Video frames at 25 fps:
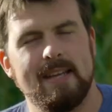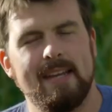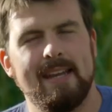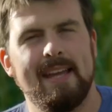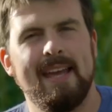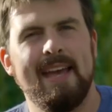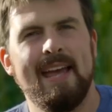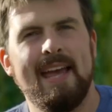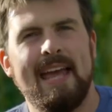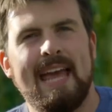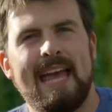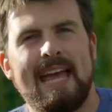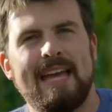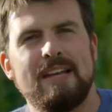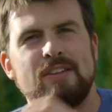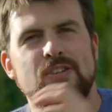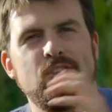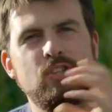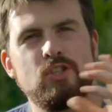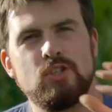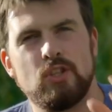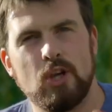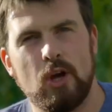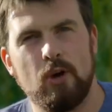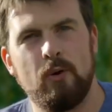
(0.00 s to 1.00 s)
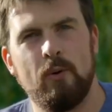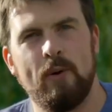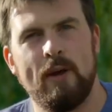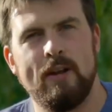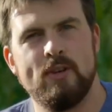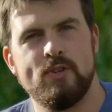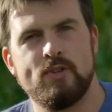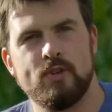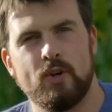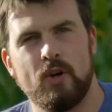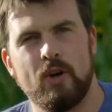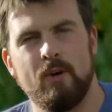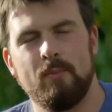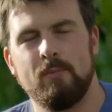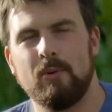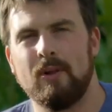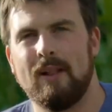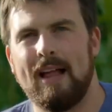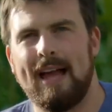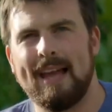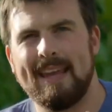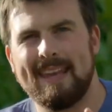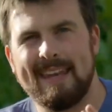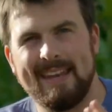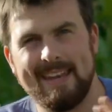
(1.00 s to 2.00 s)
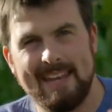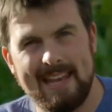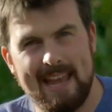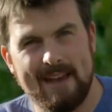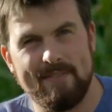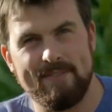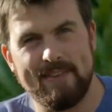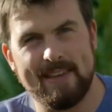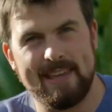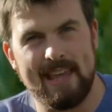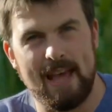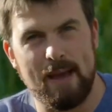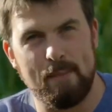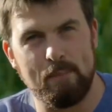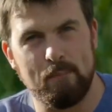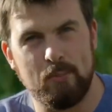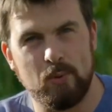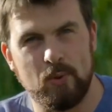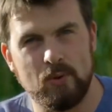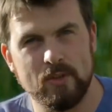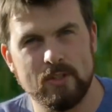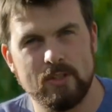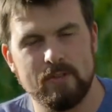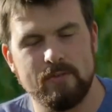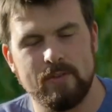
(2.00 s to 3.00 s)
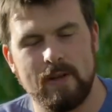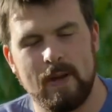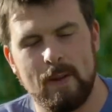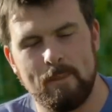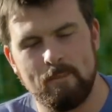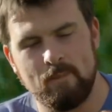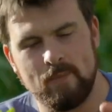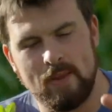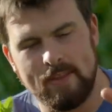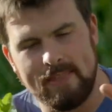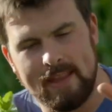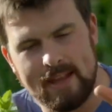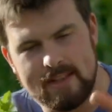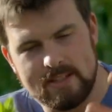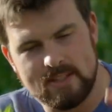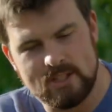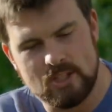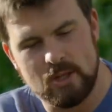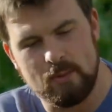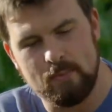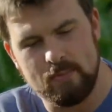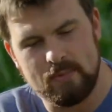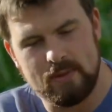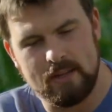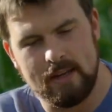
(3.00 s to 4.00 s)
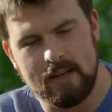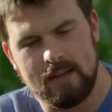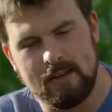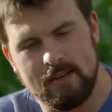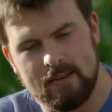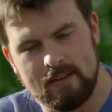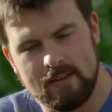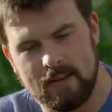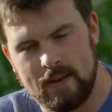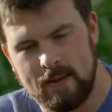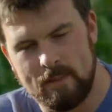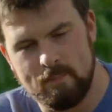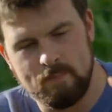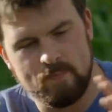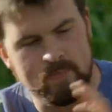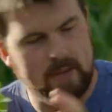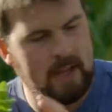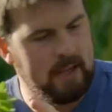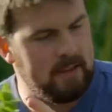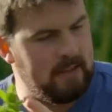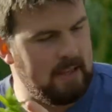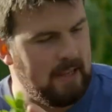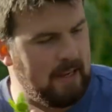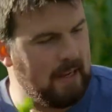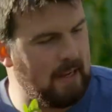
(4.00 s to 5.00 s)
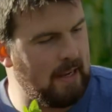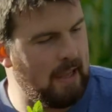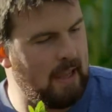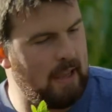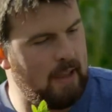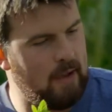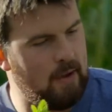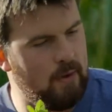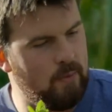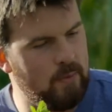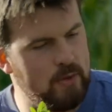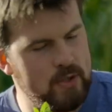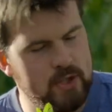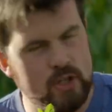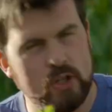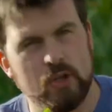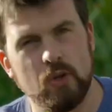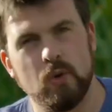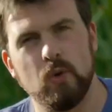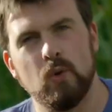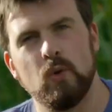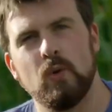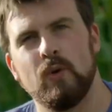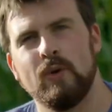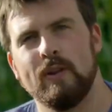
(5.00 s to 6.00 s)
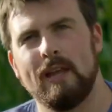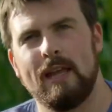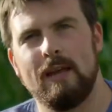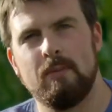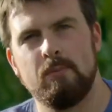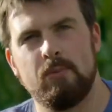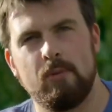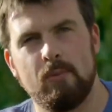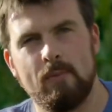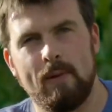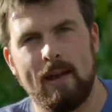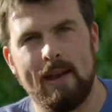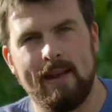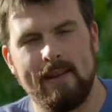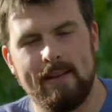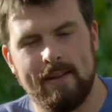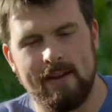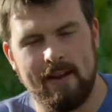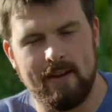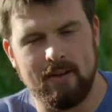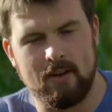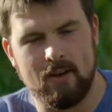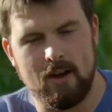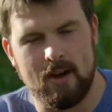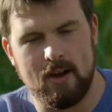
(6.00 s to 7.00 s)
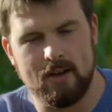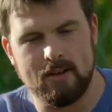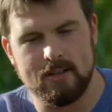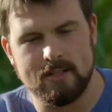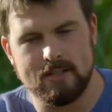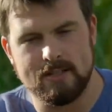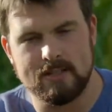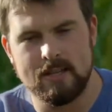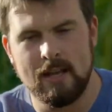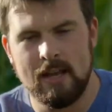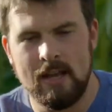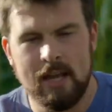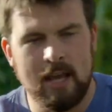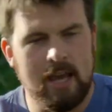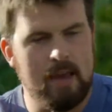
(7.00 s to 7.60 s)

tea, is so enjoyable. I can never get bored of it. And that's something that I think we should all implement in our gardens.